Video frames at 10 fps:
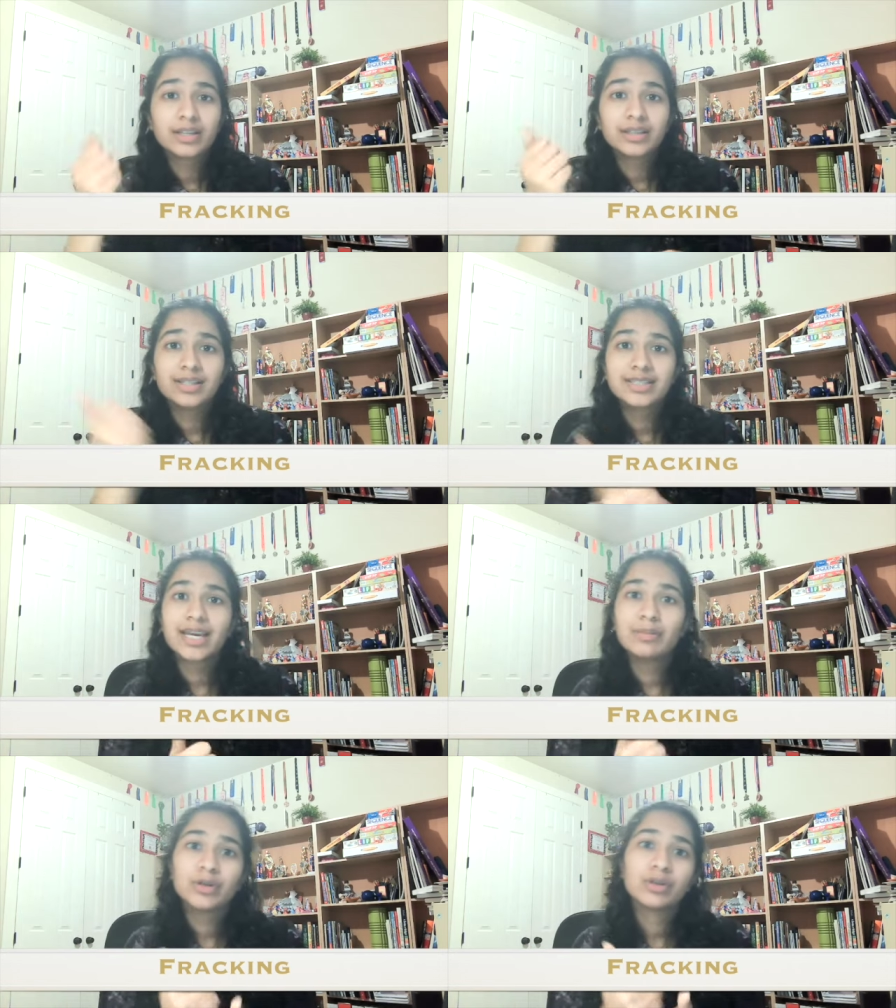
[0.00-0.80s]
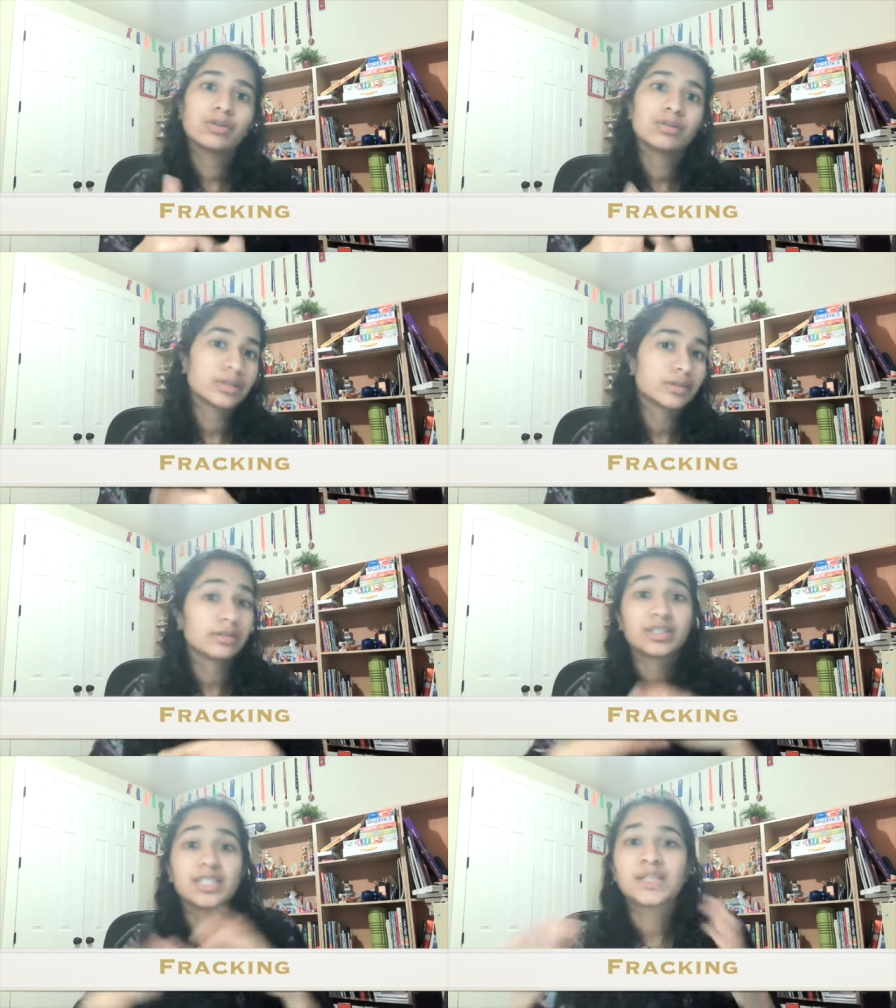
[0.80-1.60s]
these chemicals,
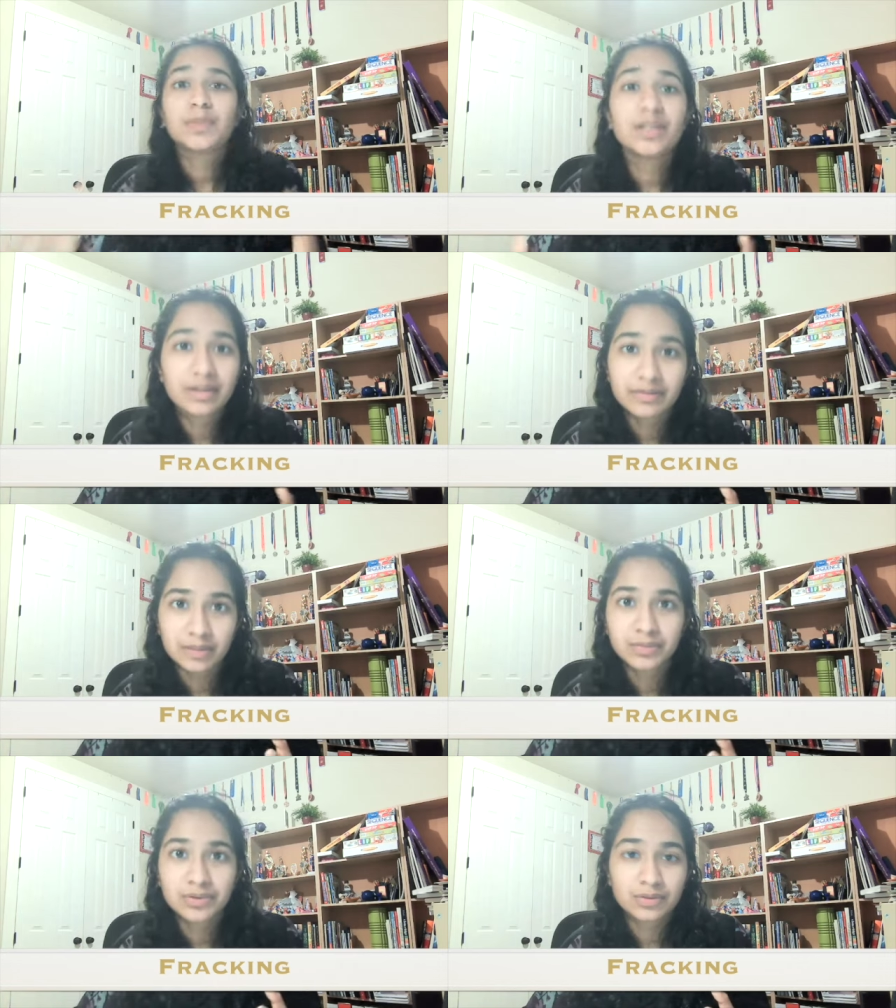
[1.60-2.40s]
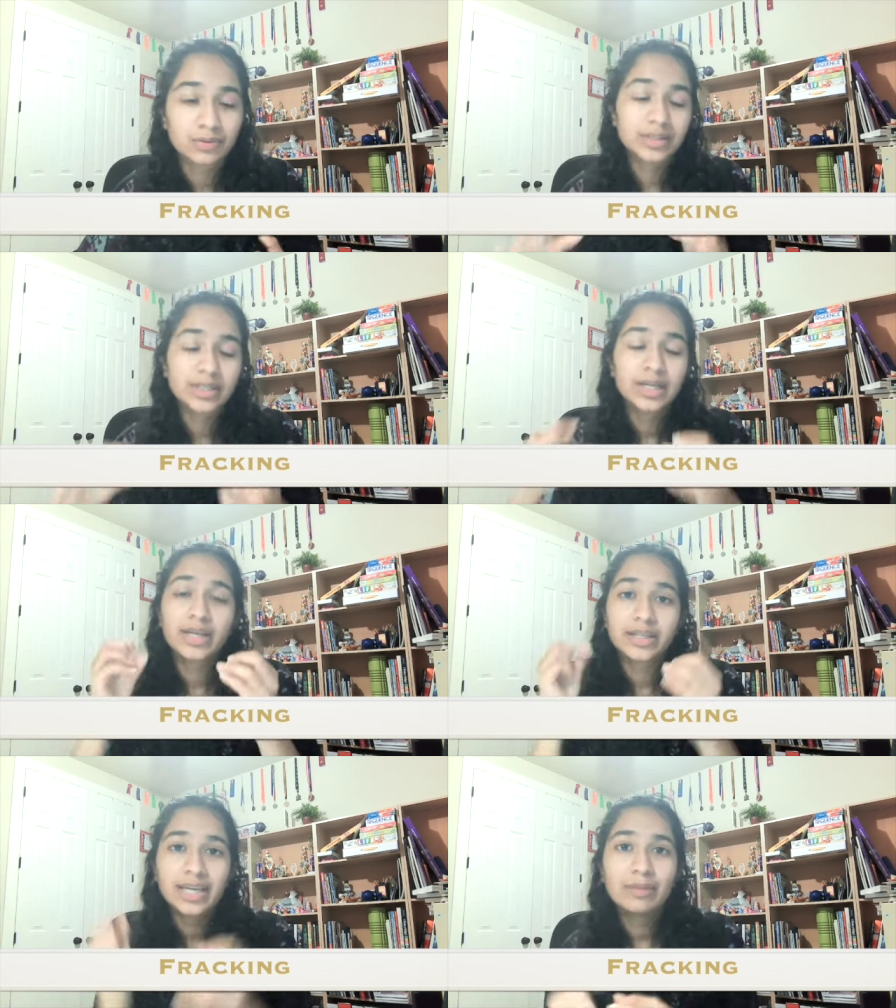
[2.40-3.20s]
there's a spill of some sort,
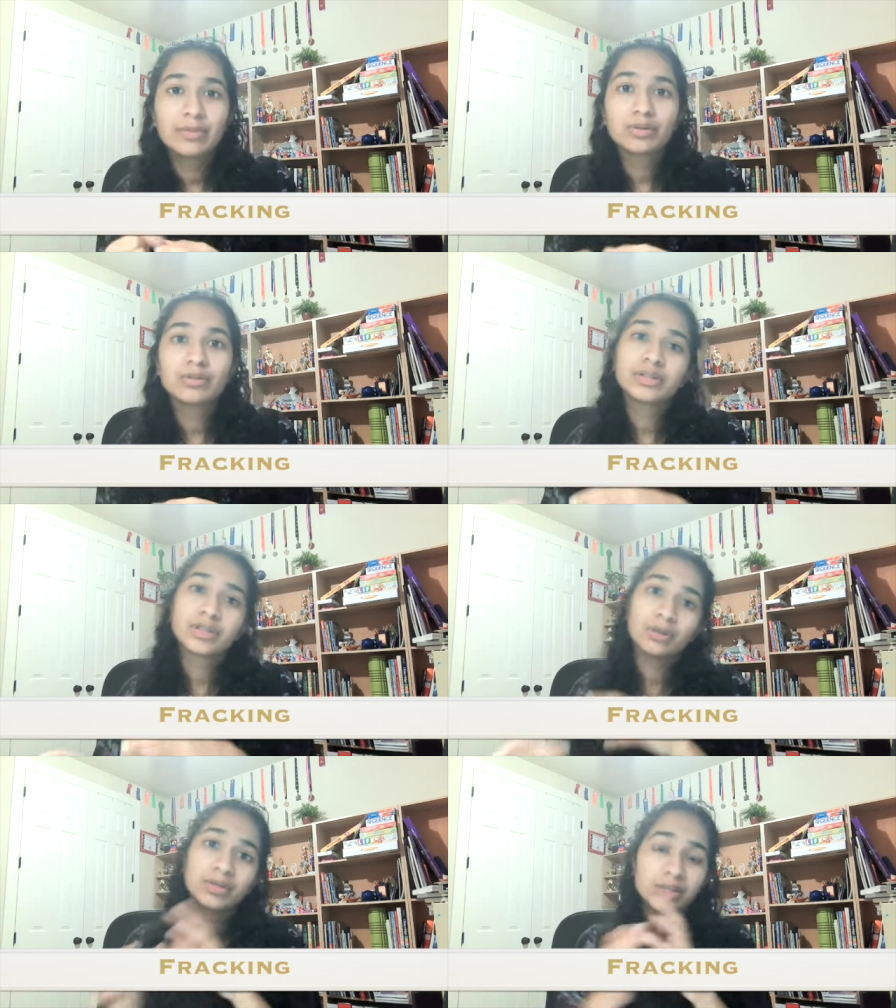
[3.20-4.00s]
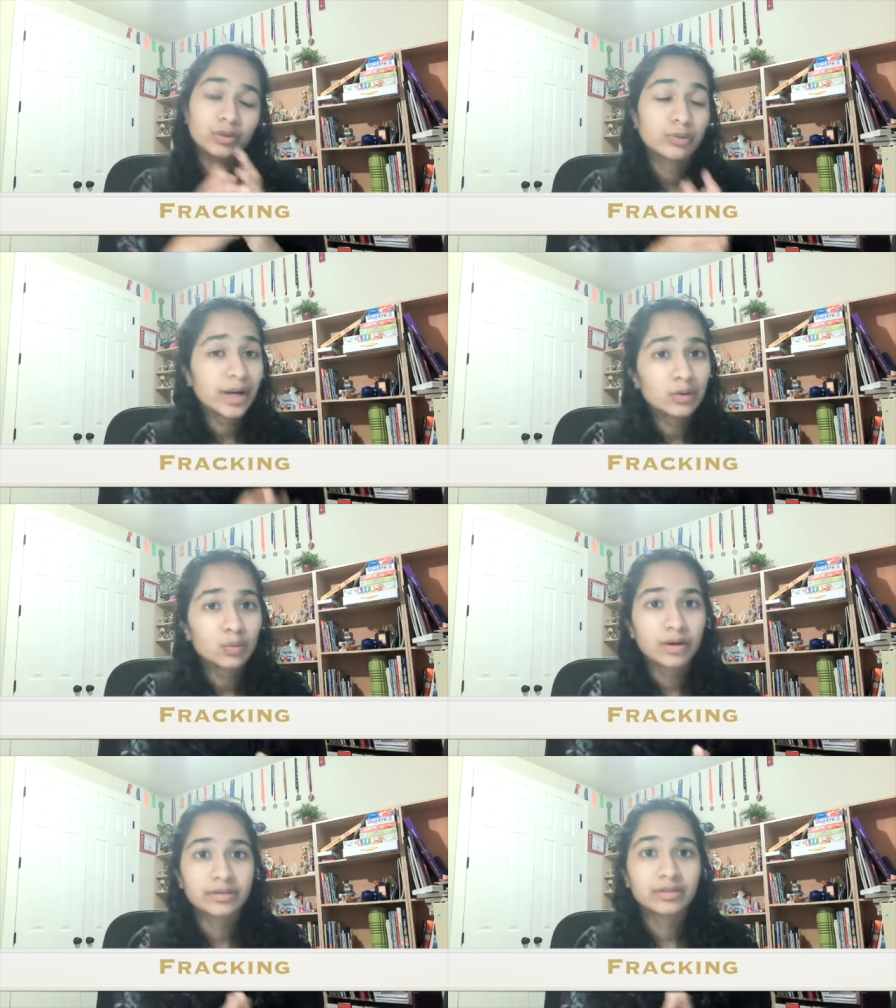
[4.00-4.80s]
the chemicals go into the
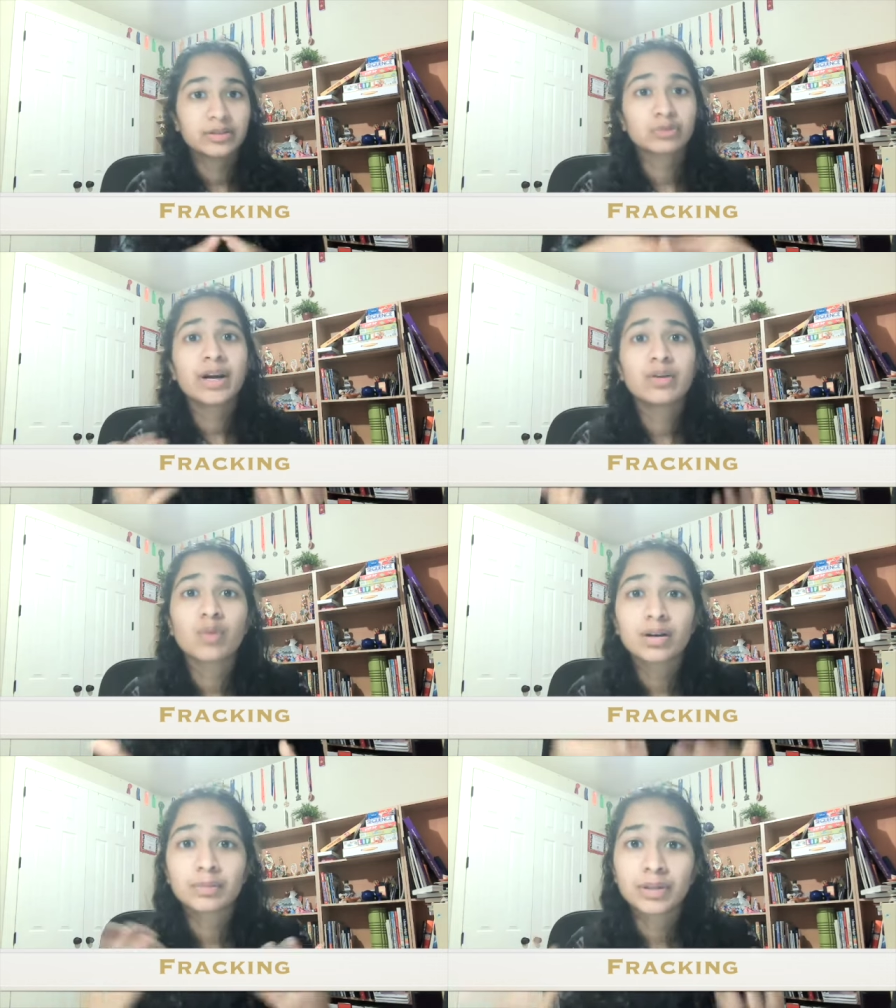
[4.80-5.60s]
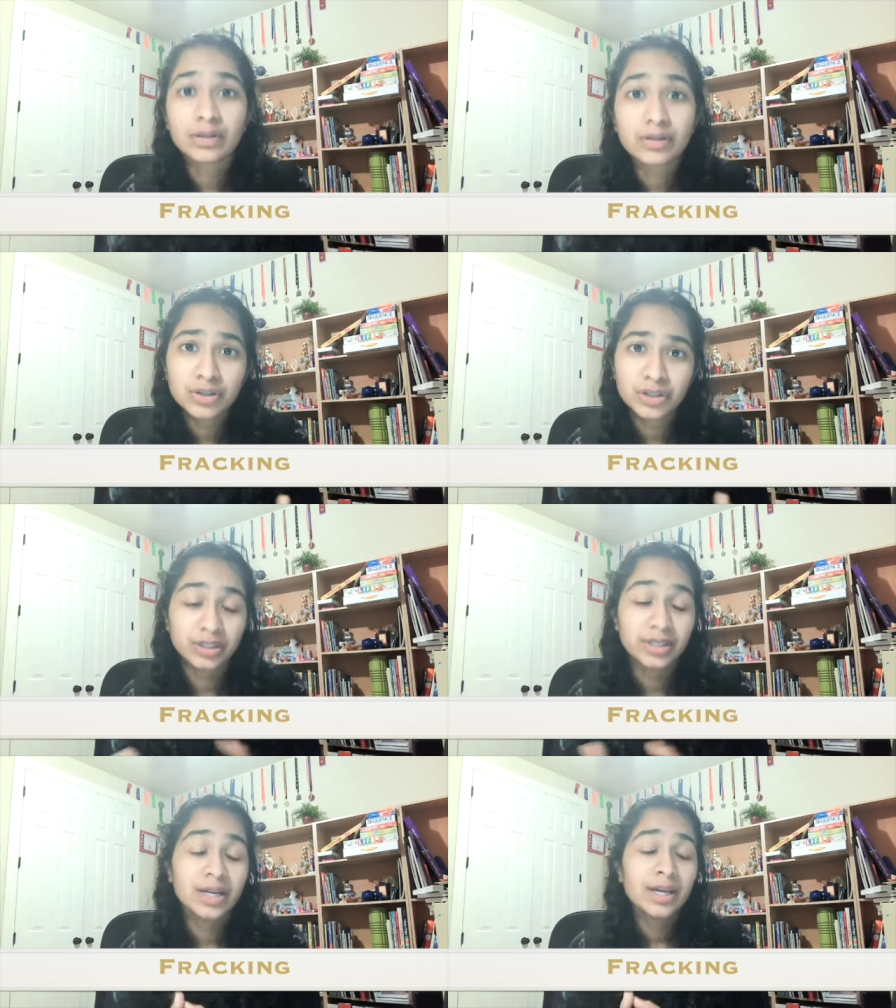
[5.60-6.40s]
groundwater, there's groundwater
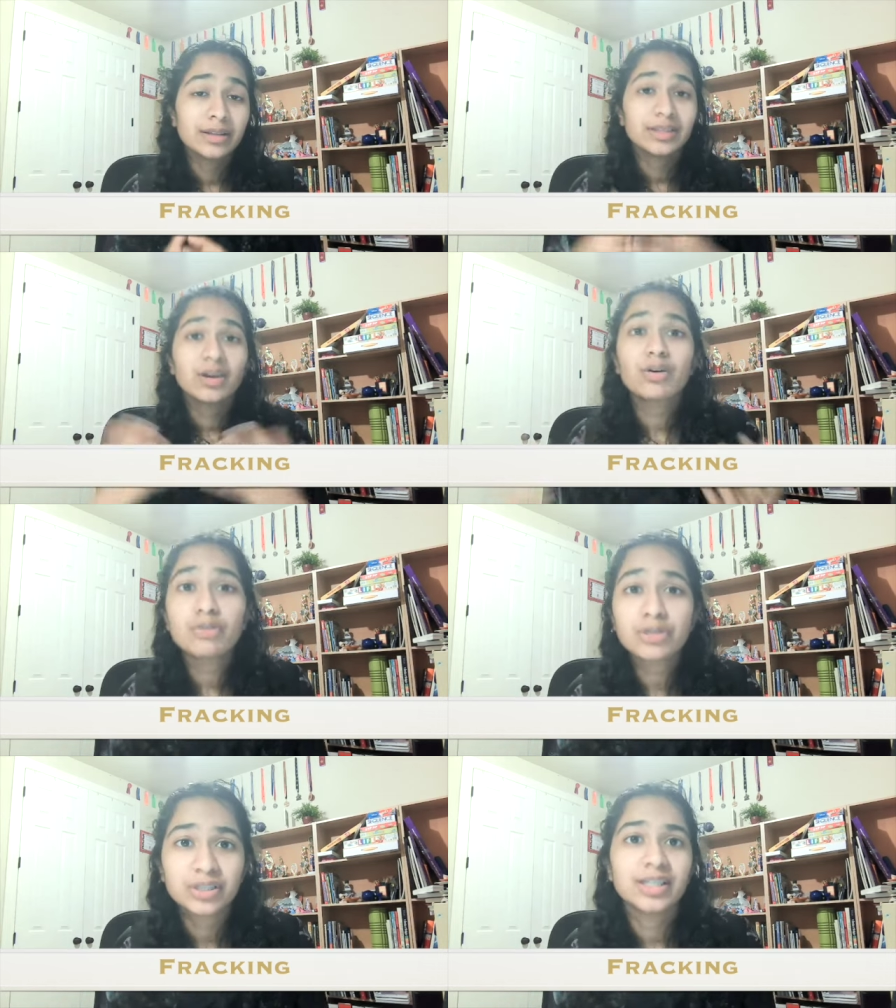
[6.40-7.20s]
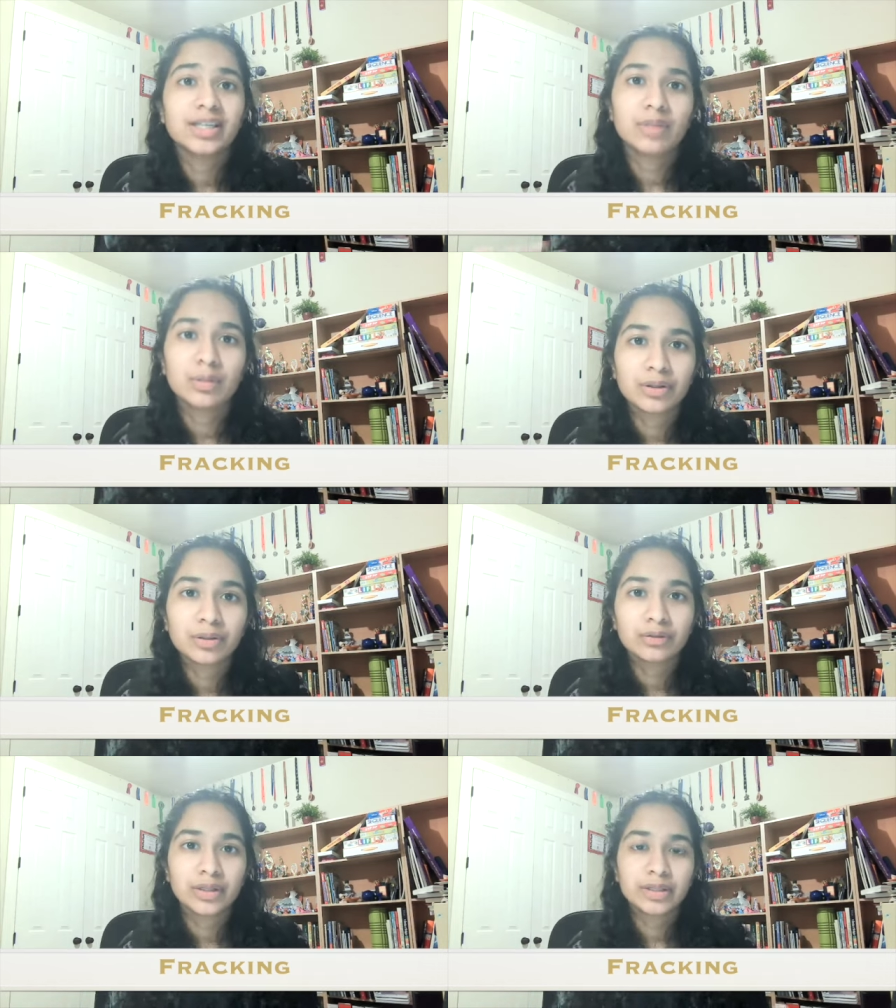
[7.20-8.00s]
pollution, the ocean can be
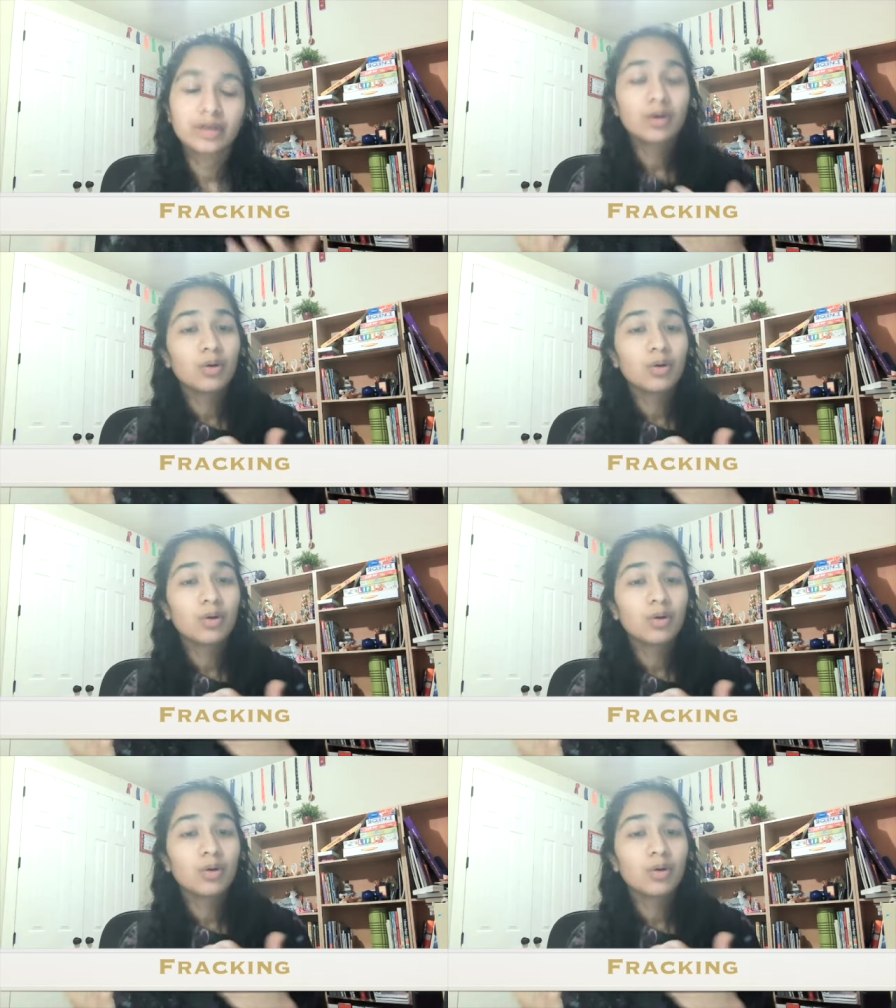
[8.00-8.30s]
polluted,